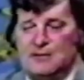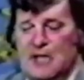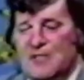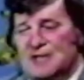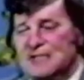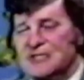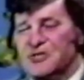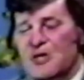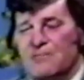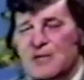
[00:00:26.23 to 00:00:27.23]
Now, that
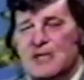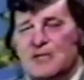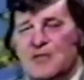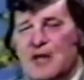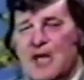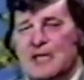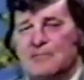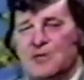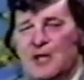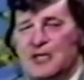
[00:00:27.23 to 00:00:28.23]
does not mean that I
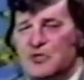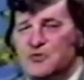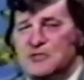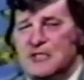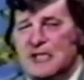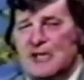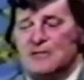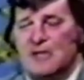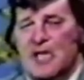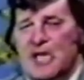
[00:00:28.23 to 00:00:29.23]
am not interested
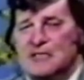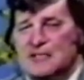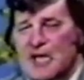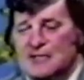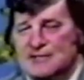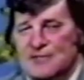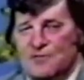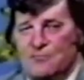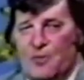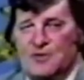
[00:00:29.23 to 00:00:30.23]
in a
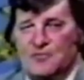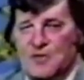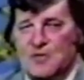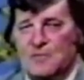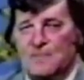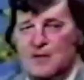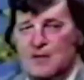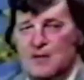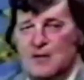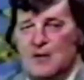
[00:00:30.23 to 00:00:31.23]
scientific point of view.
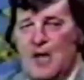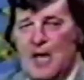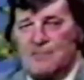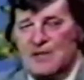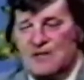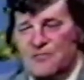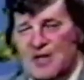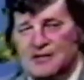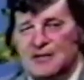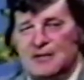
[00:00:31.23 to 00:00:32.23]
I believe
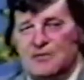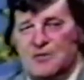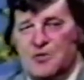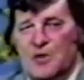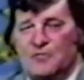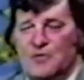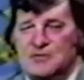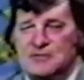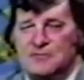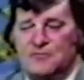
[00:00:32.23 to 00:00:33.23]
that the
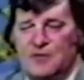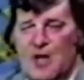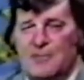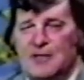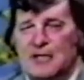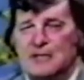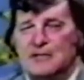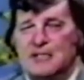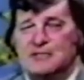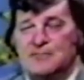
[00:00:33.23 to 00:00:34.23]
UFO phenomena
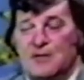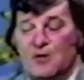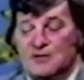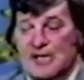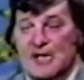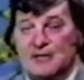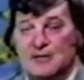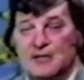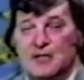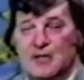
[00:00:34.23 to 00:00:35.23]
needs to be looked at
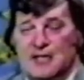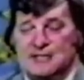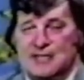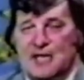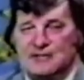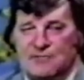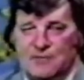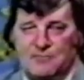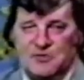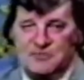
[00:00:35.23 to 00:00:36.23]
in a
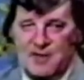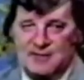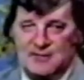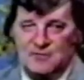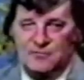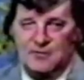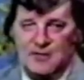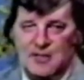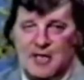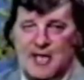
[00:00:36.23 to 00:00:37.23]
scientific perspective
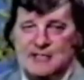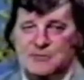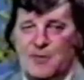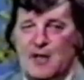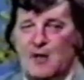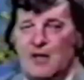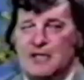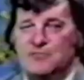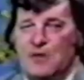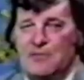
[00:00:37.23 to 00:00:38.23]
as well
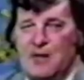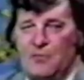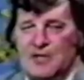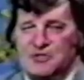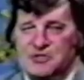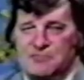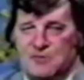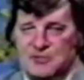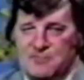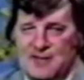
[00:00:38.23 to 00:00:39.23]
as from a religious
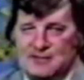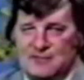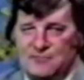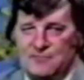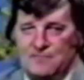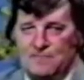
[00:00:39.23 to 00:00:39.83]
perspective.